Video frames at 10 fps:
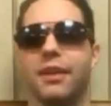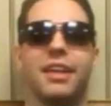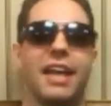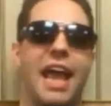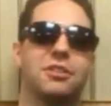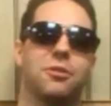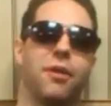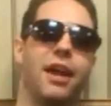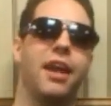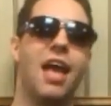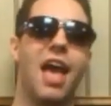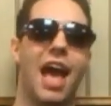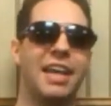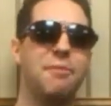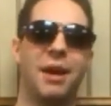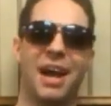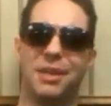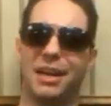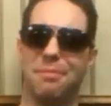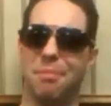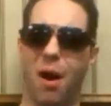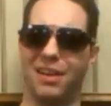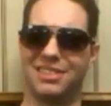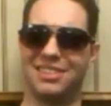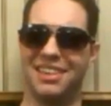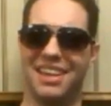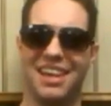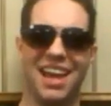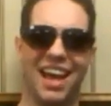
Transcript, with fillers: I think Hank's great, and he went out like a boss, didn't he?